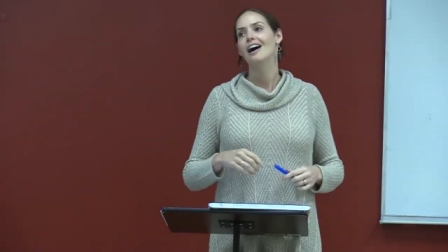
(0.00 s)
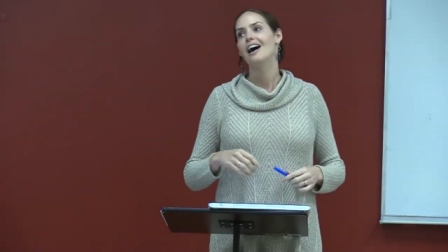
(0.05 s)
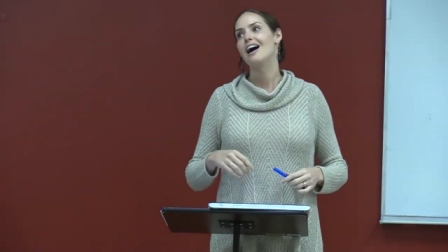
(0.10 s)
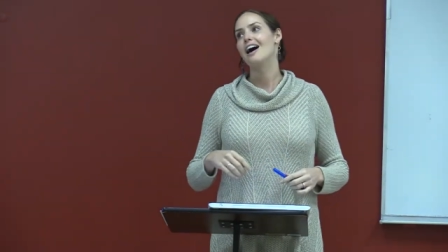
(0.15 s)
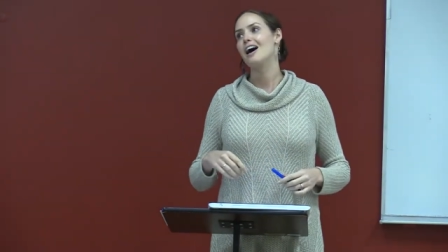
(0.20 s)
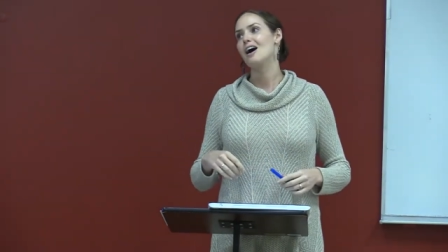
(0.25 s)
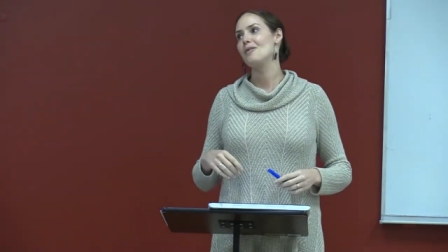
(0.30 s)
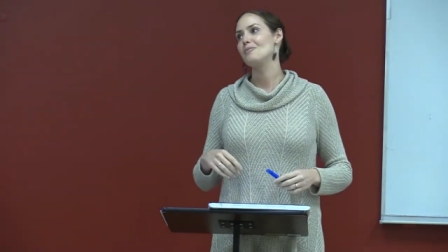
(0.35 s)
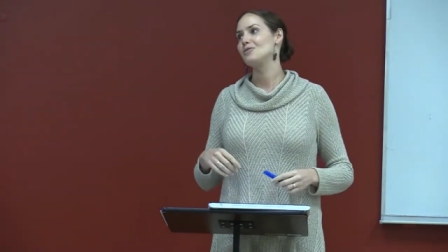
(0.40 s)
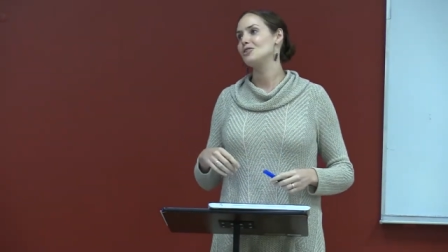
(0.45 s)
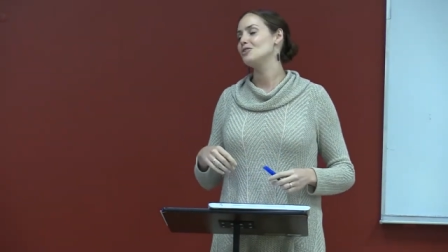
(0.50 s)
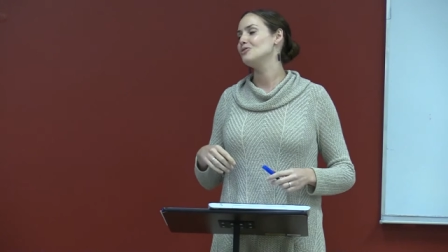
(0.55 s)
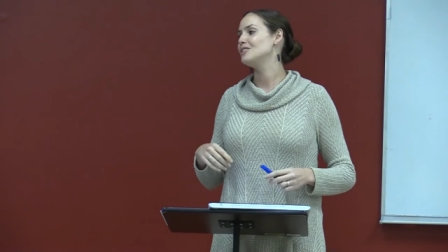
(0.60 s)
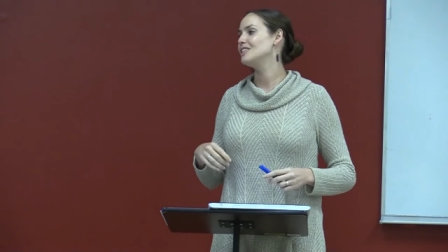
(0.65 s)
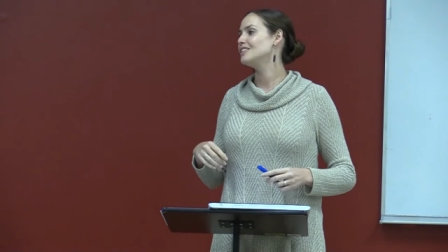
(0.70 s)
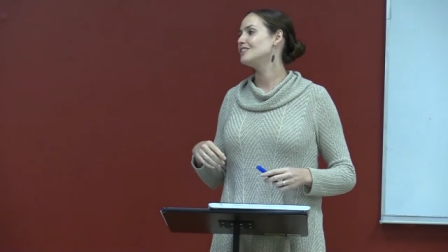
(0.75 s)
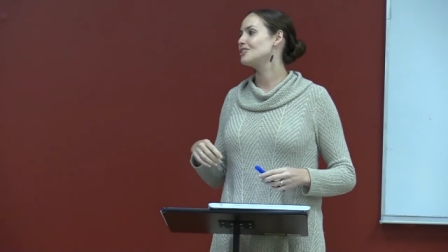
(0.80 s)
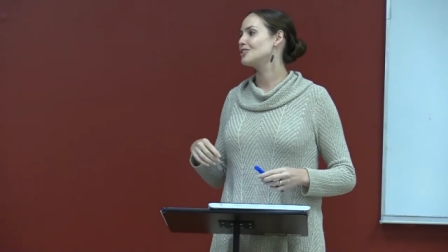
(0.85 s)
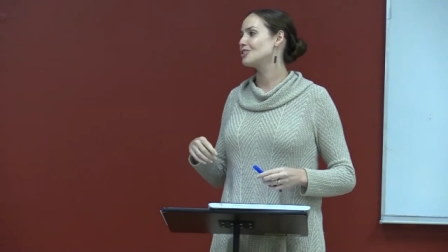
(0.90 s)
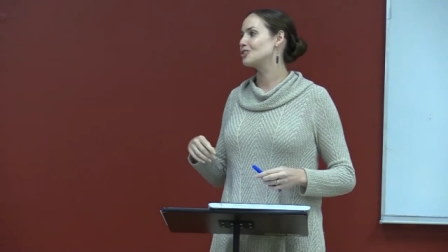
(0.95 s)
Um, you
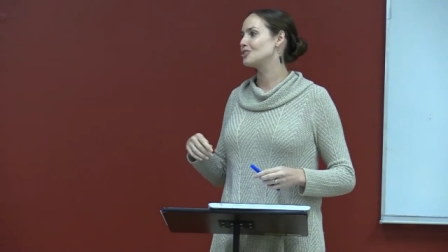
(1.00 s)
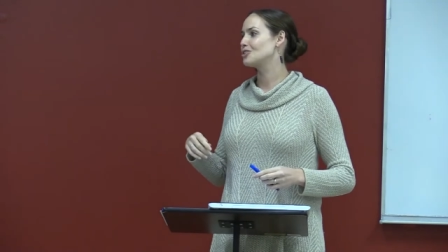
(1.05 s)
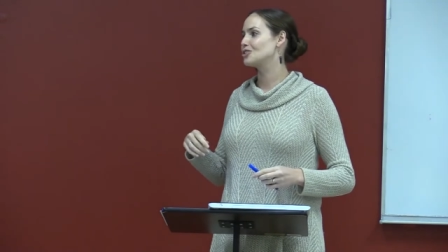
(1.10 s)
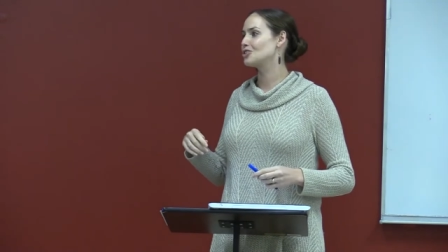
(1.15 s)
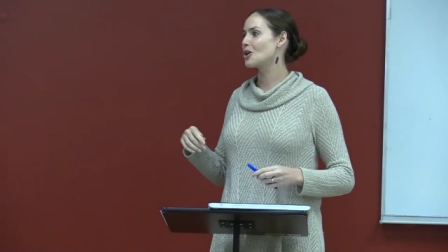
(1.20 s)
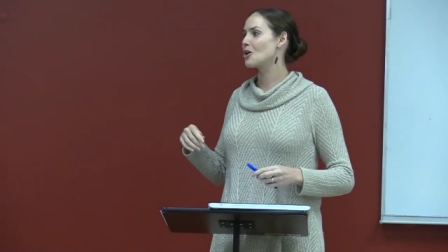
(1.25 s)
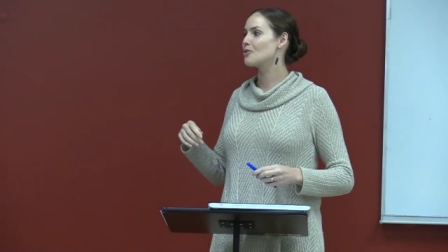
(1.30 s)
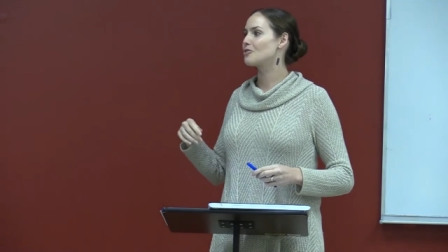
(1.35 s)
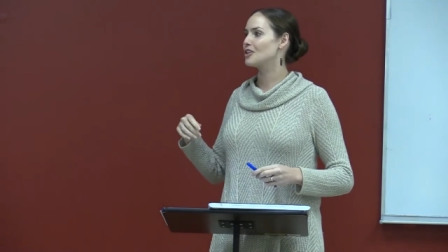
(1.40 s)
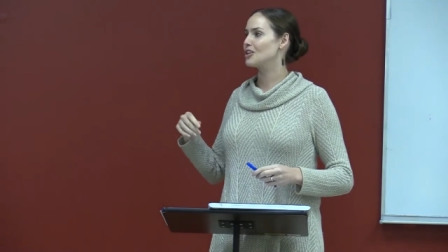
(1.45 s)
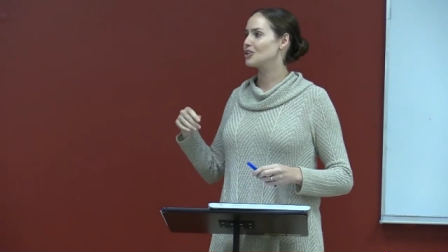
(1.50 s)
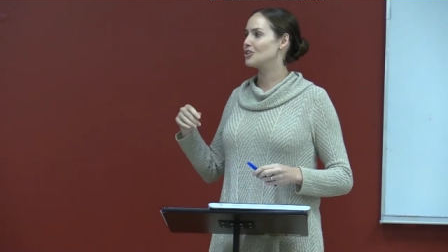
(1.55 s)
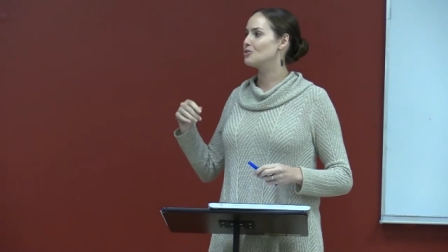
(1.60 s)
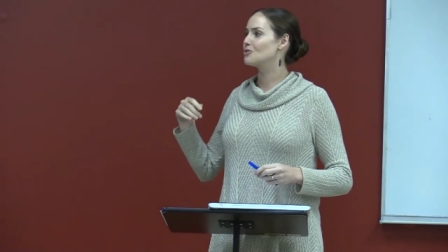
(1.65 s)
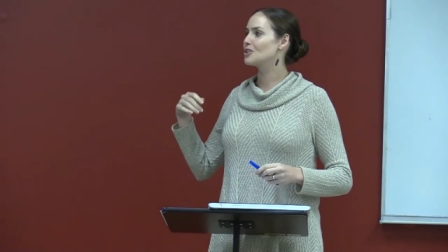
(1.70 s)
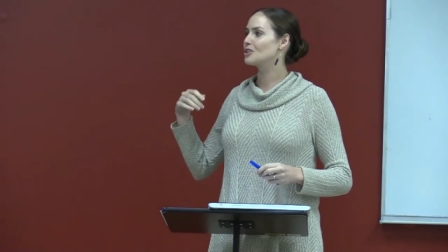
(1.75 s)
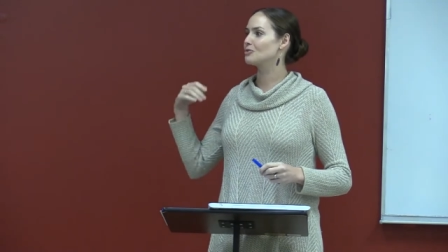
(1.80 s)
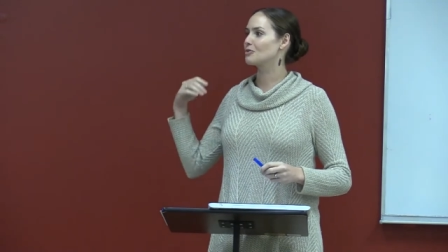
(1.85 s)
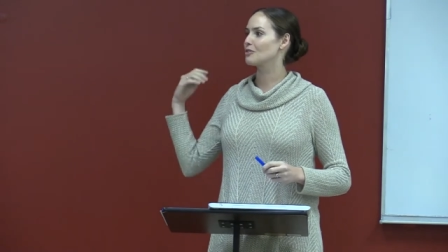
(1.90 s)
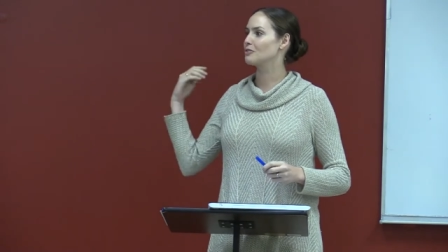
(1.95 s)
need to show that
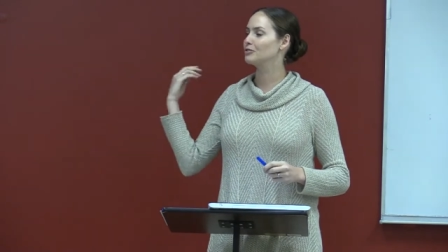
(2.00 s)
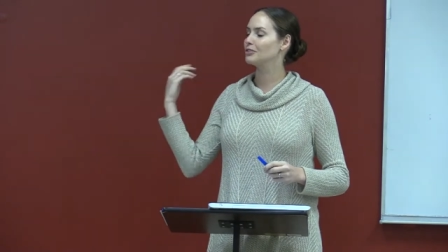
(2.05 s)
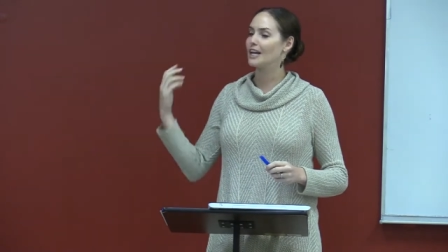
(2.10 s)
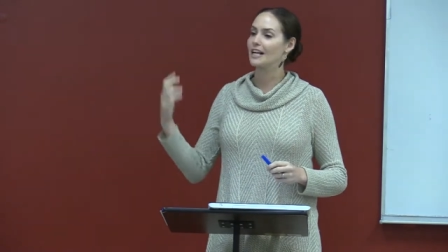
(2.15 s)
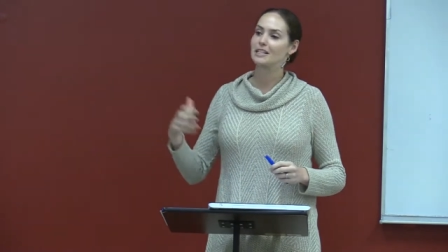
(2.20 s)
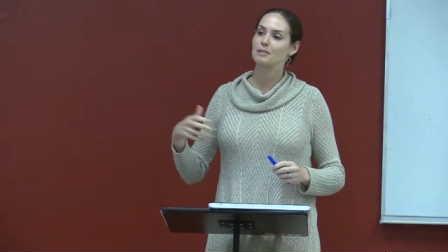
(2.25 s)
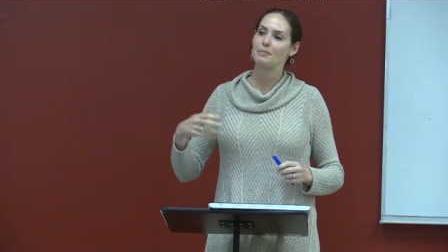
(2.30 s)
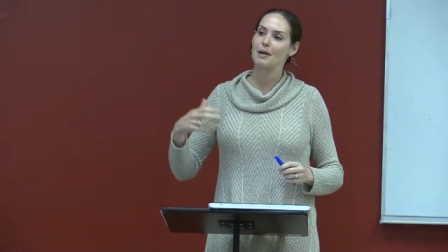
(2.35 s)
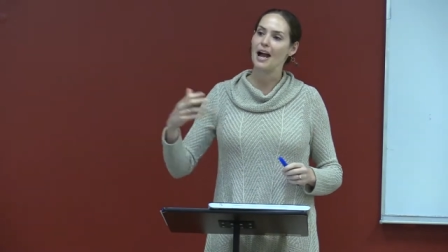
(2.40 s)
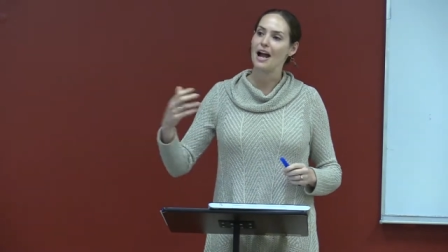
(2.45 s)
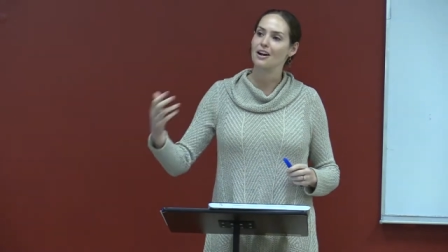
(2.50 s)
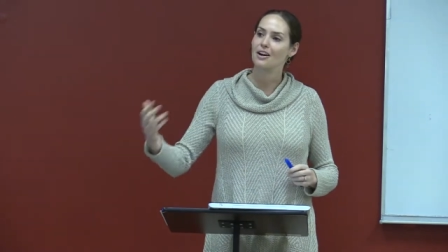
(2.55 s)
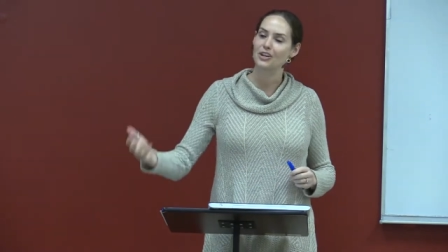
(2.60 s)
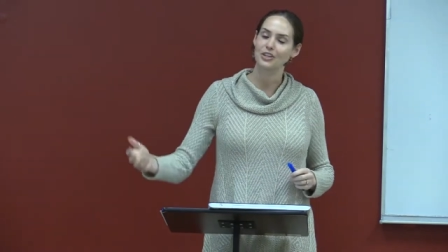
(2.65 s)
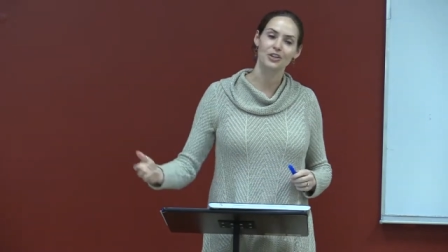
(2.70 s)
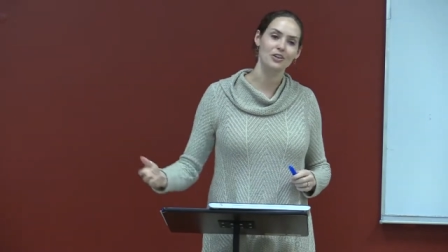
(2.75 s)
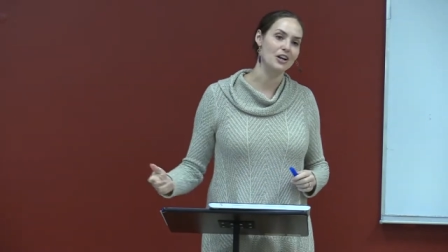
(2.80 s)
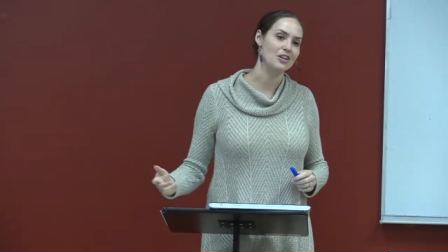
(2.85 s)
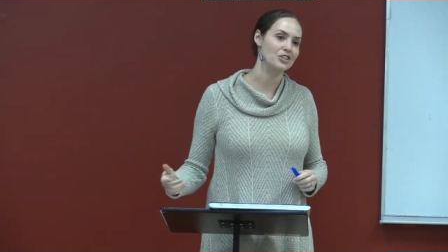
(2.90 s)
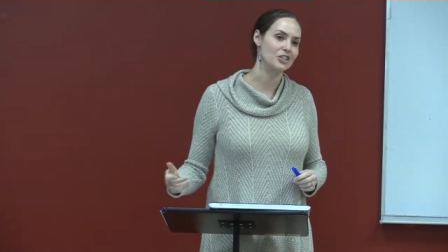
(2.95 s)
you can reflect back
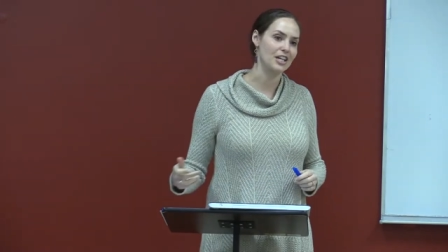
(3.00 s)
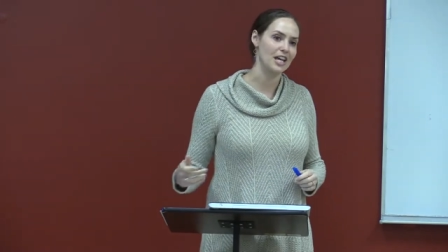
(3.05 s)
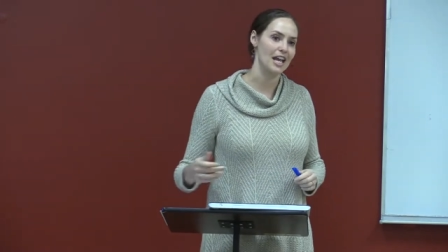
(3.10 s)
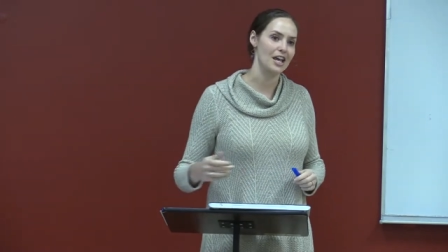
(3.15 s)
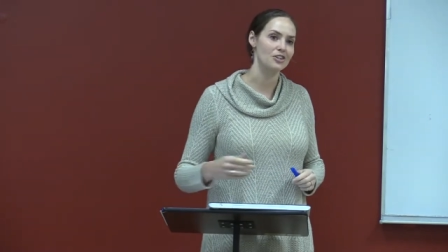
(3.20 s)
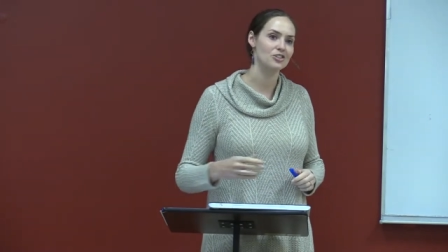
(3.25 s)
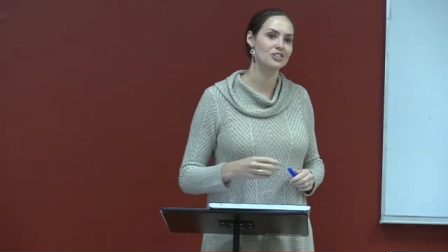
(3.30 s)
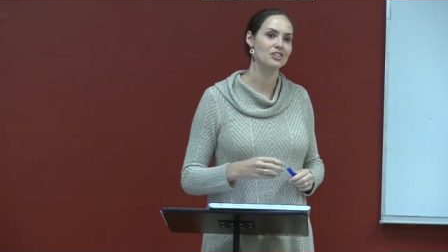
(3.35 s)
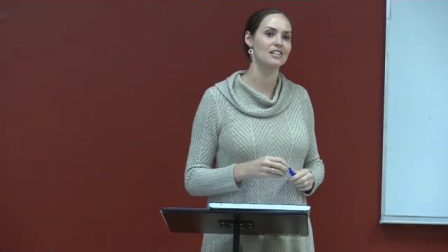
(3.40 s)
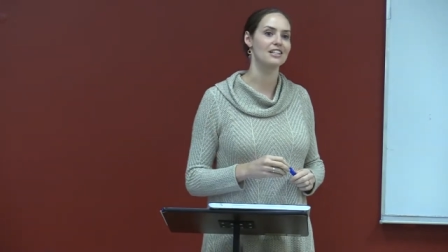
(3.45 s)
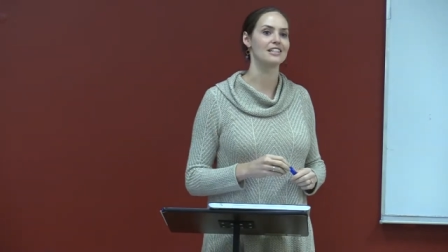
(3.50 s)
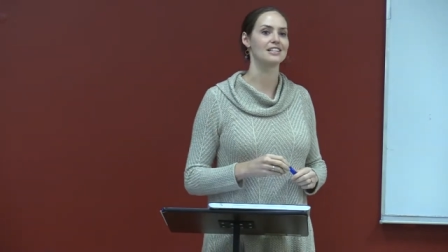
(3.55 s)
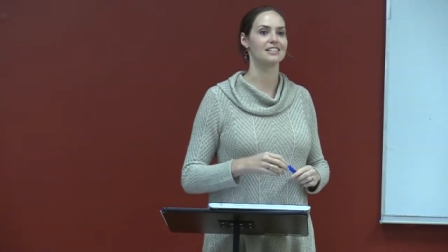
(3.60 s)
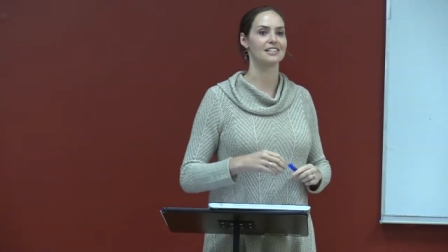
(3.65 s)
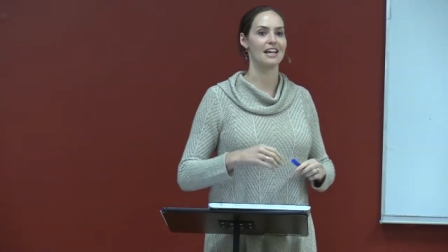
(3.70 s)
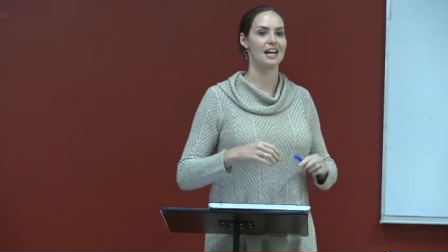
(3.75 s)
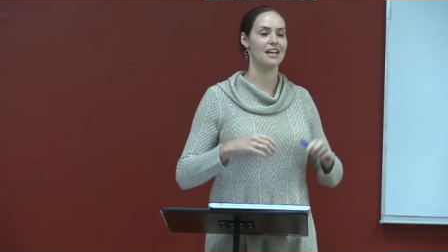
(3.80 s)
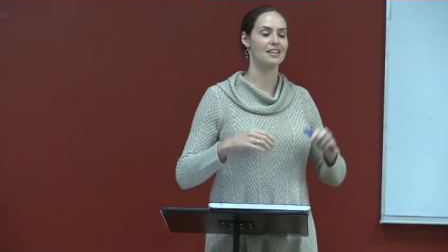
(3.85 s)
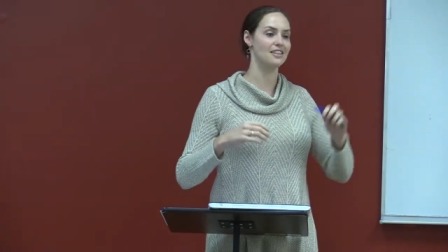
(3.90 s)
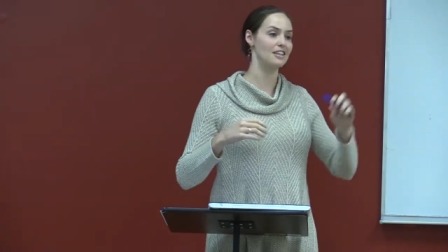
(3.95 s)
on your education and
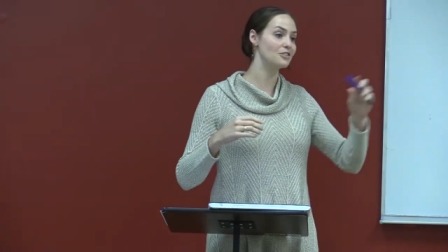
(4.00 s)
say,